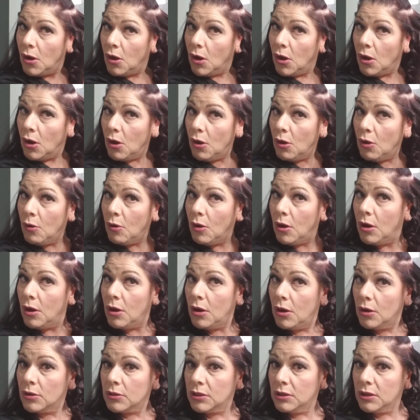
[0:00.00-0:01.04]
Oh,
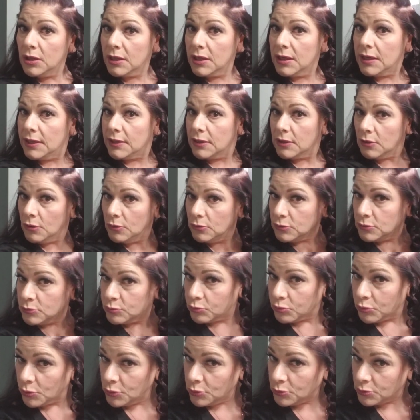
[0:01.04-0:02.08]
look at those
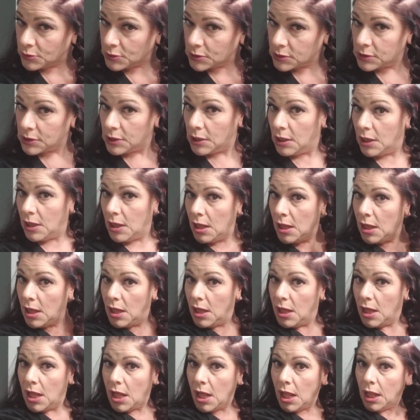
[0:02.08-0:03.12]
roots.
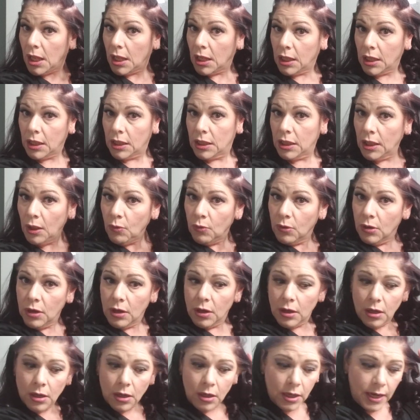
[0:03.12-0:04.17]
Oh,
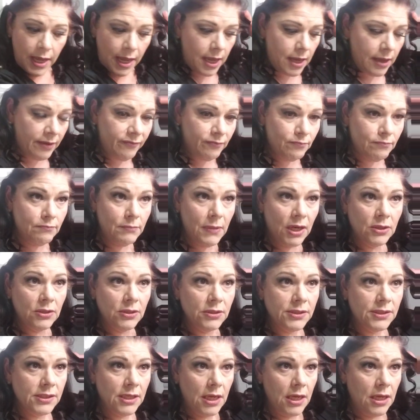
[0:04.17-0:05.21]
Lord have
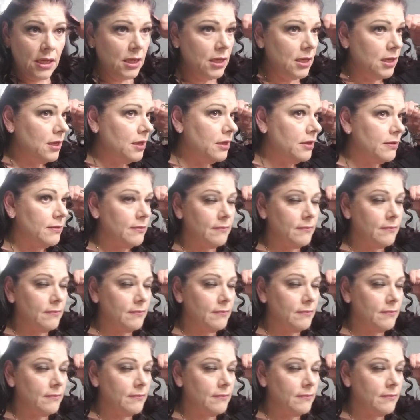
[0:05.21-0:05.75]
mercy.